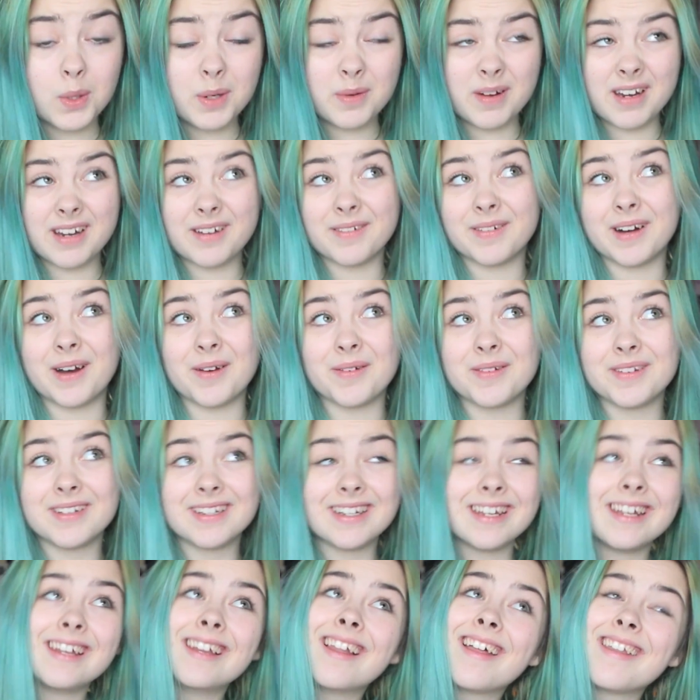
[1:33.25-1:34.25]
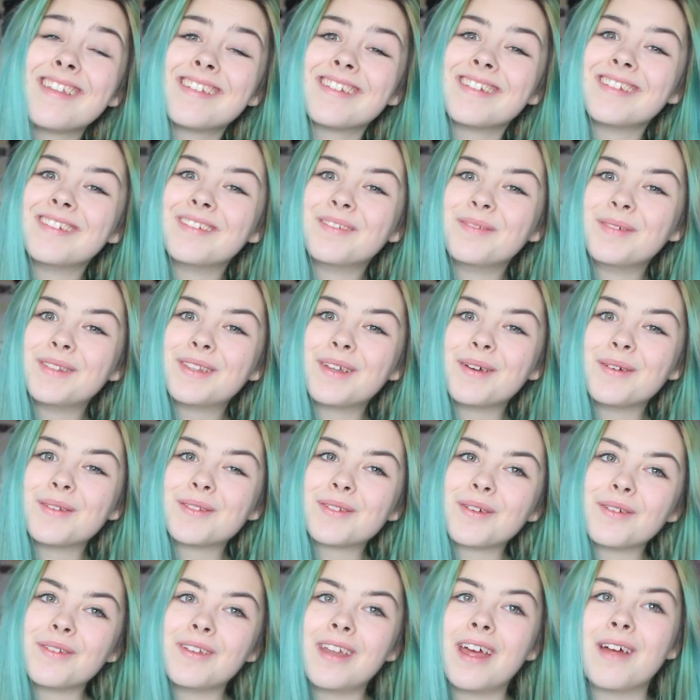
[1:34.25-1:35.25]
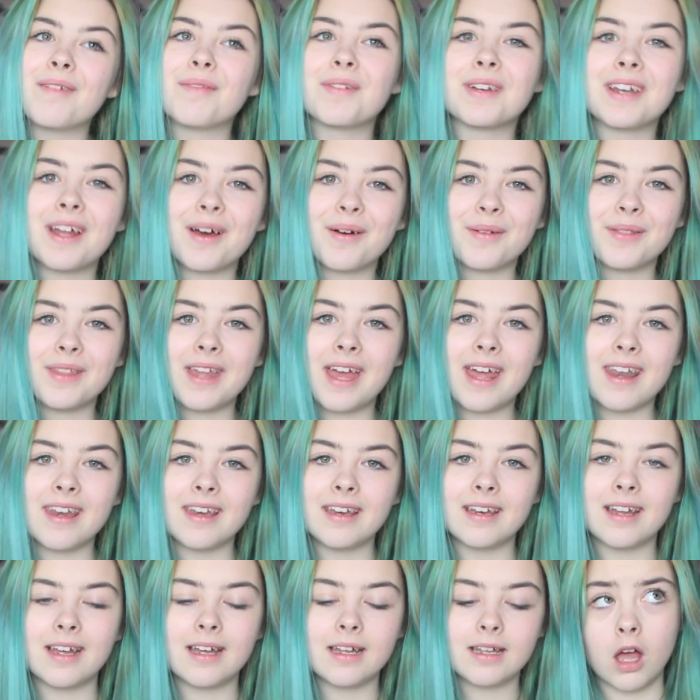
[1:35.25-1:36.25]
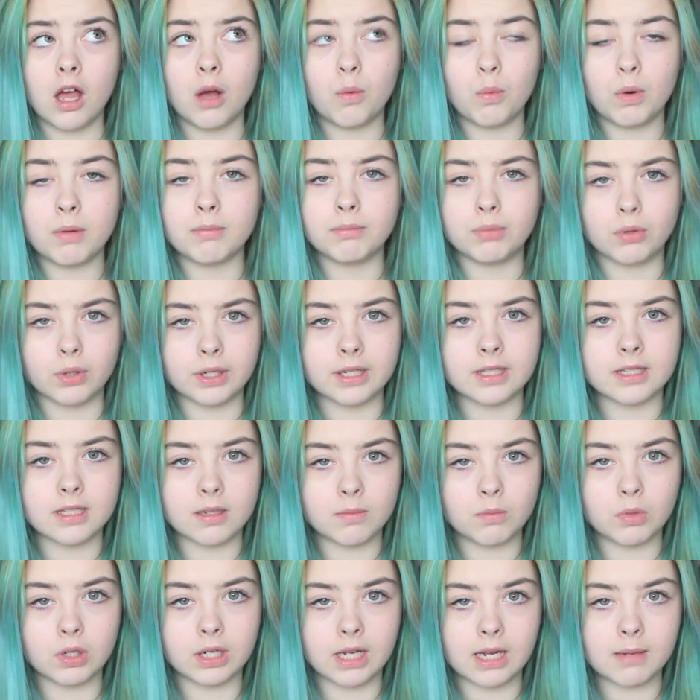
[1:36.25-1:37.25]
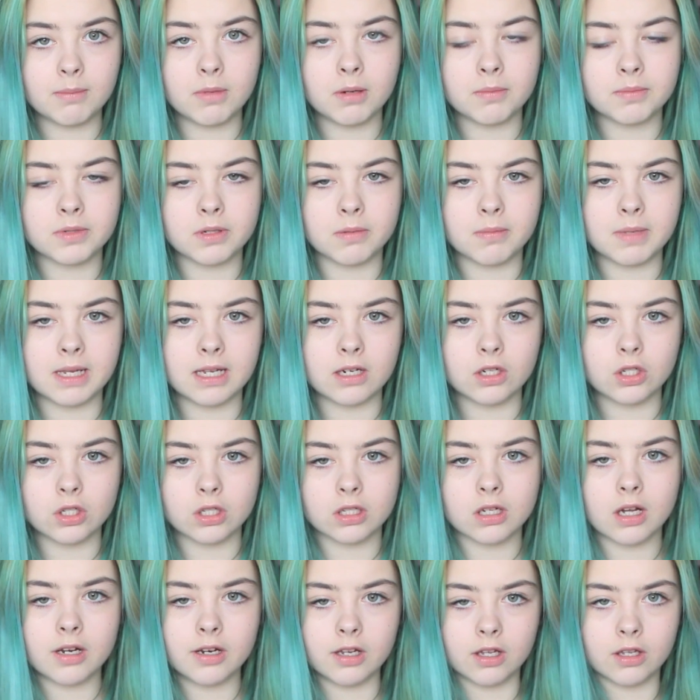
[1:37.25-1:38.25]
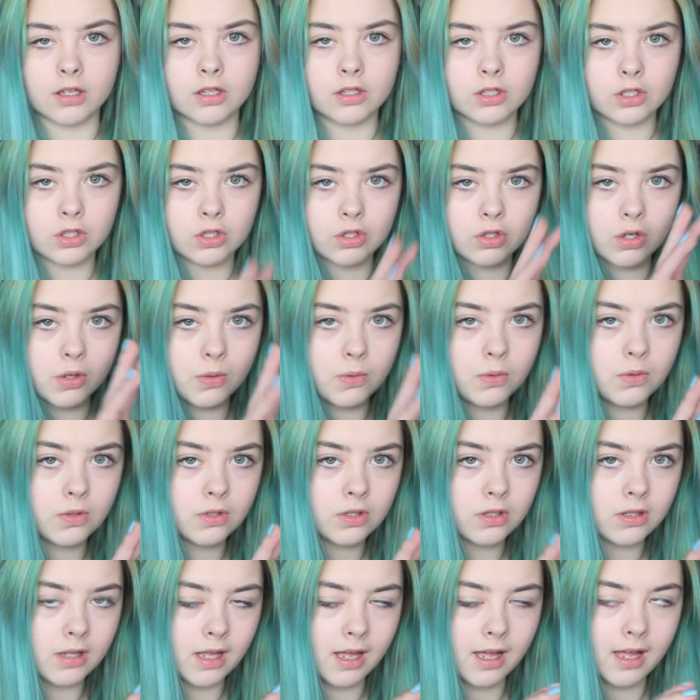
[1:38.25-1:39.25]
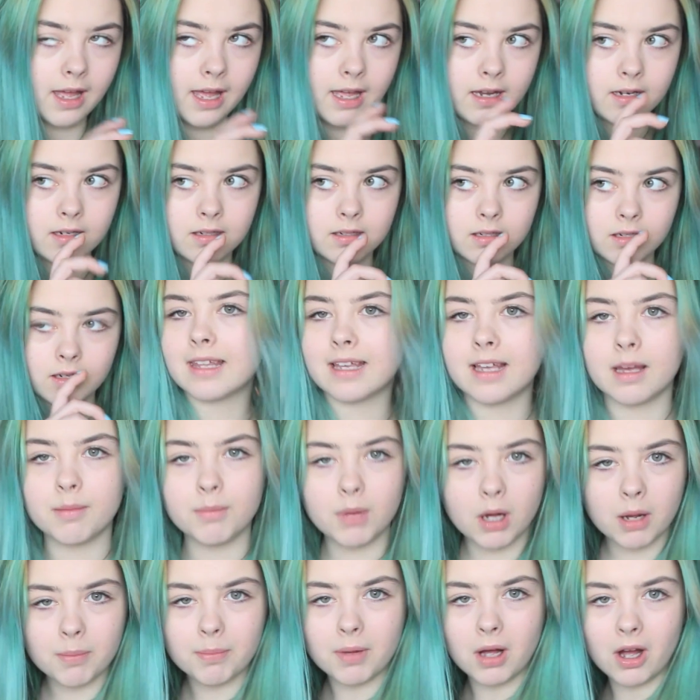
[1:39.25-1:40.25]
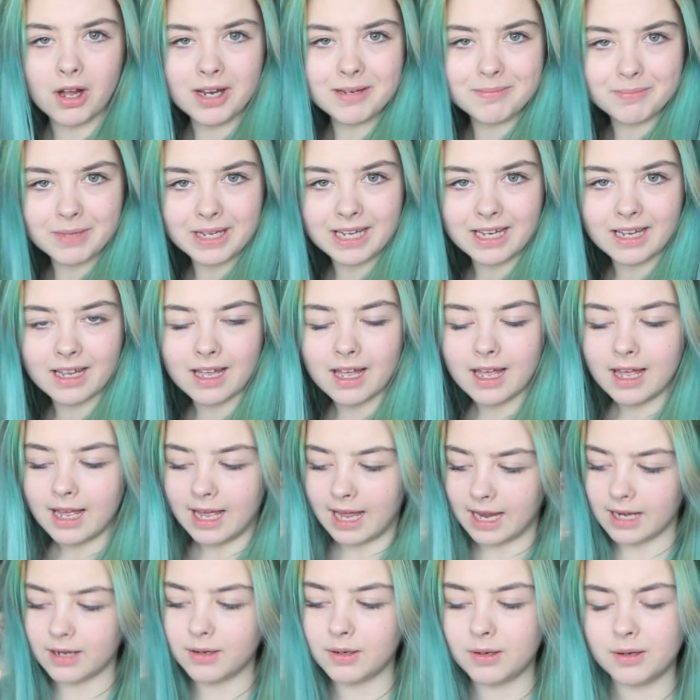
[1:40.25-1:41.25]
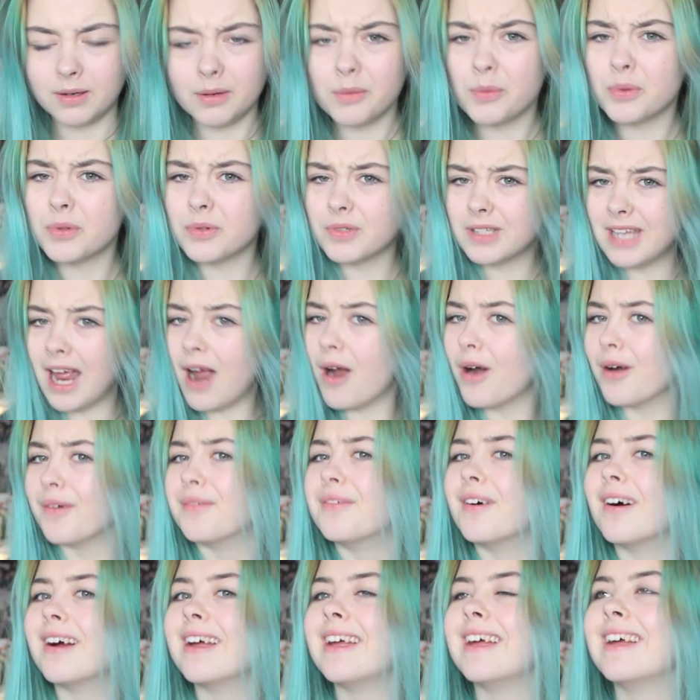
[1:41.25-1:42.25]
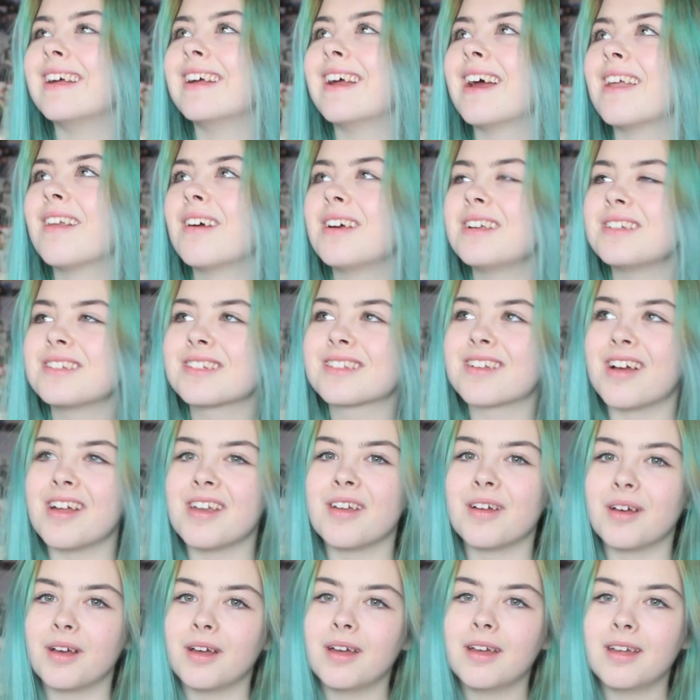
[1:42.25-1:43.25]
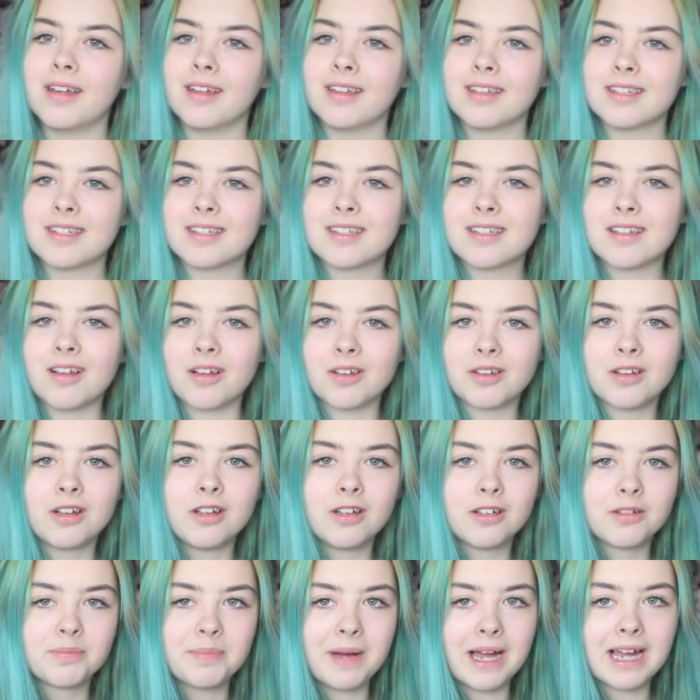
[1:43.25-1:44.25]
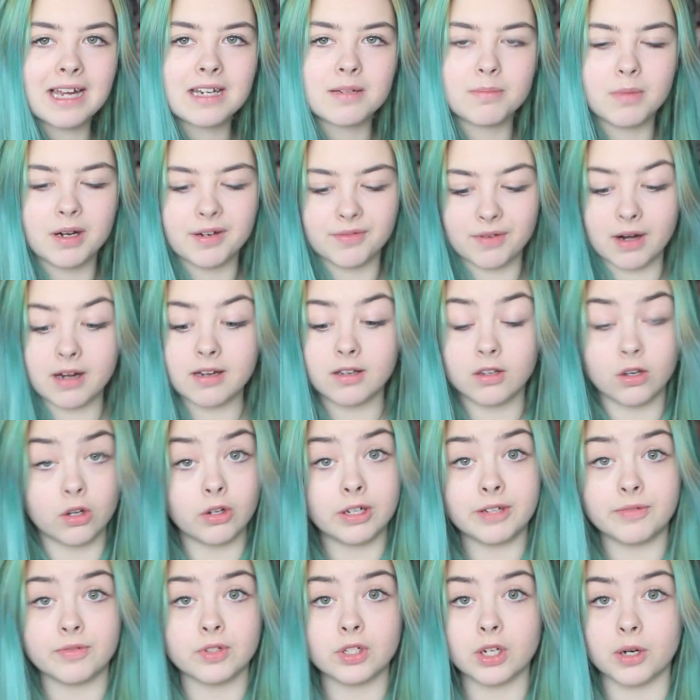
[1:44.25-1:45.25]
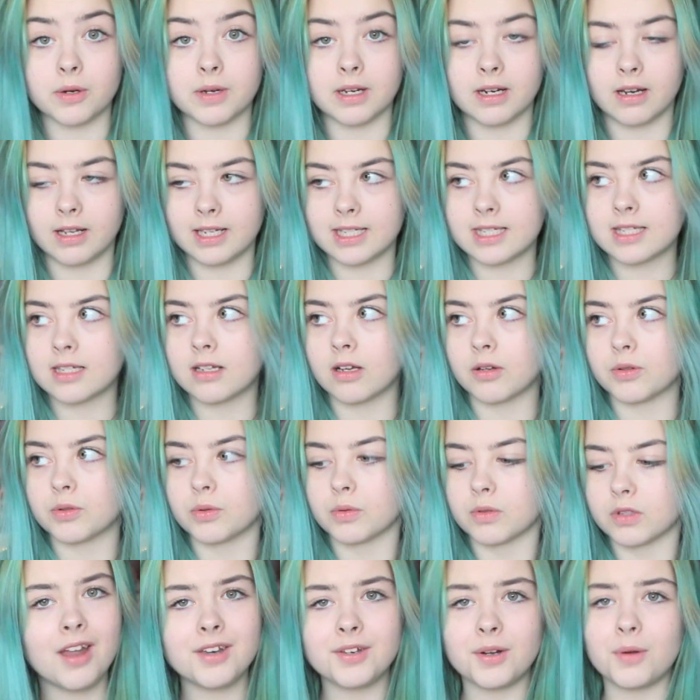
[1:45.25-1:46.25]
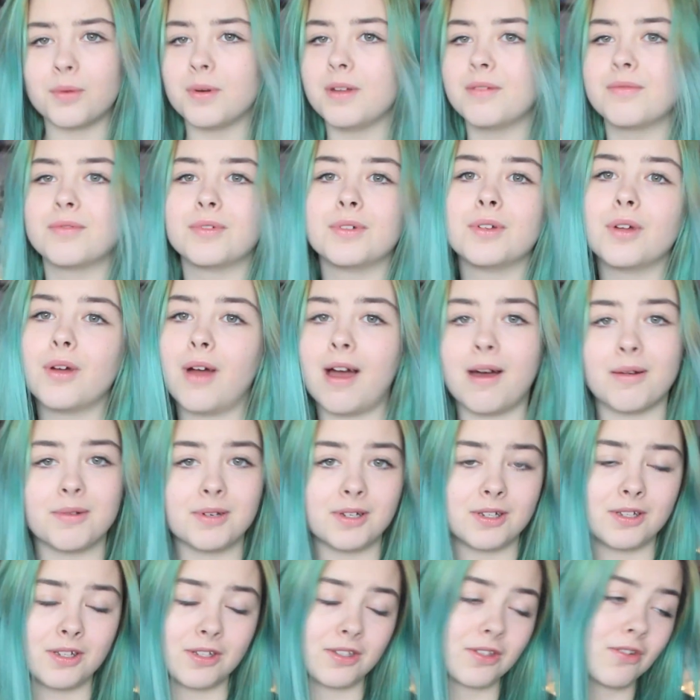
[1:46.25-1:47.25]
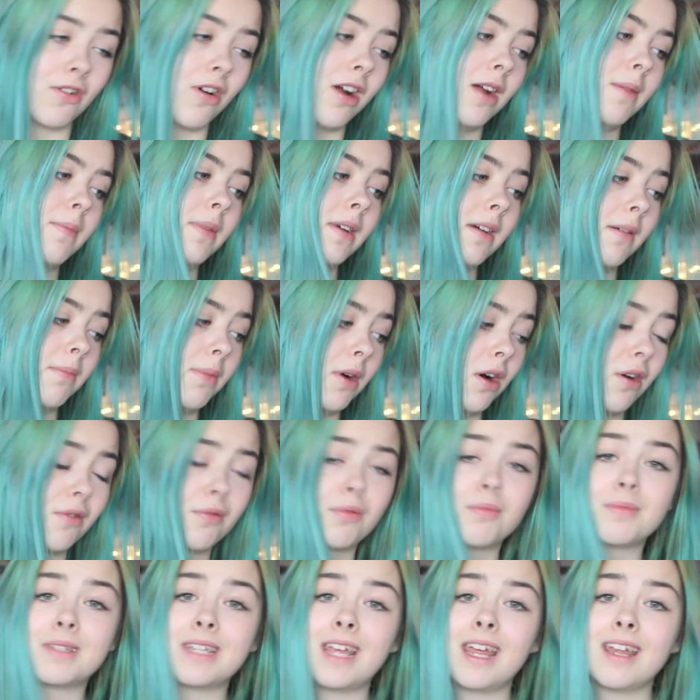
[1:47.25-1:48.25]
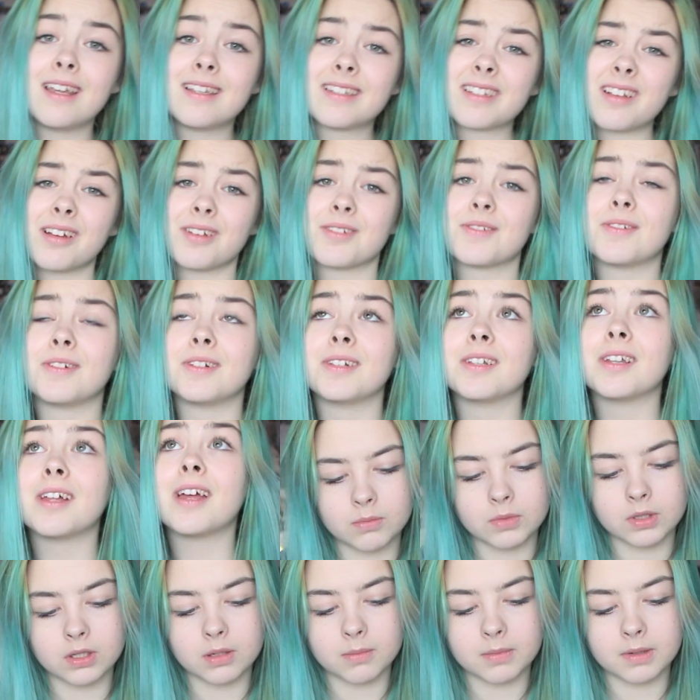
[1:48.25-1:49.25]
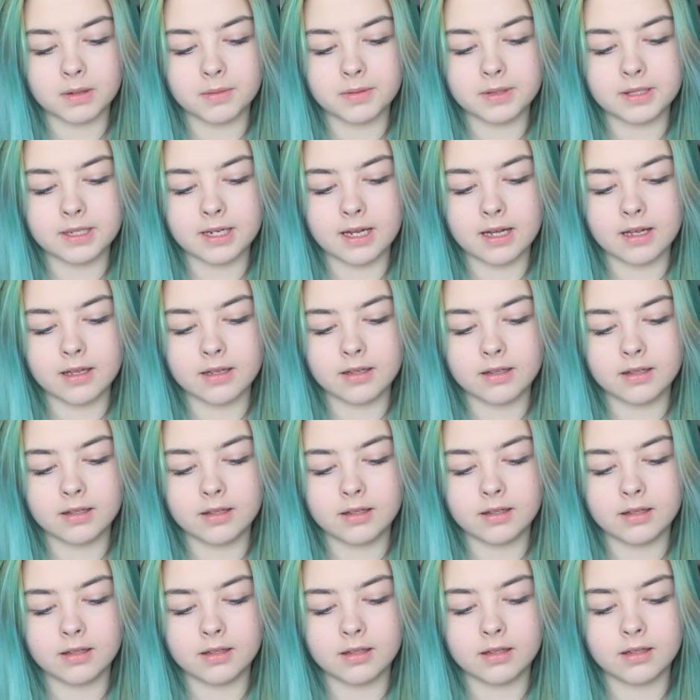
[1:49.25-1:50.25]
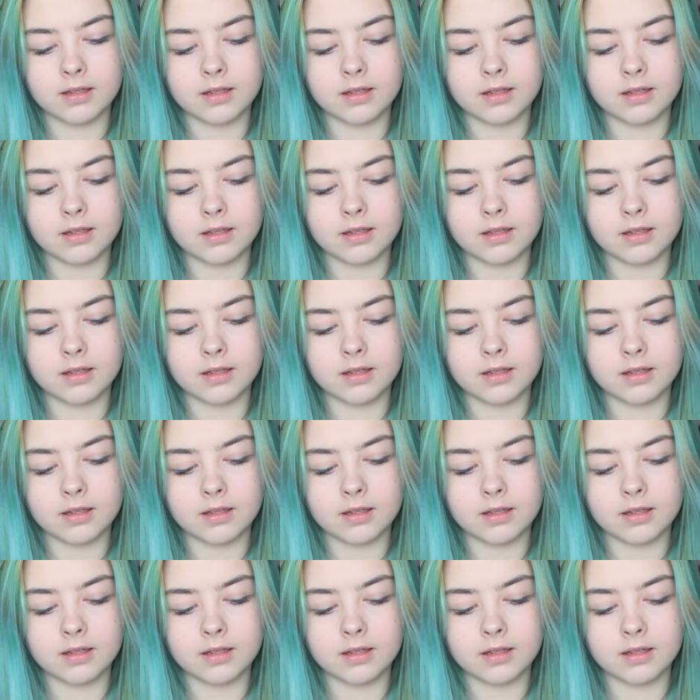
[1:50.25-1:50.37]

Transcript: We went around in London with those on every now and then. At one point someone came up to me and just kind of stroked the head. They came up behind me and it was terrifying and I just kind of scuttled back to my friend. Not even joking, like scuttled. I don't even know how to describe it apart from saying scuttle. Just go upstairs.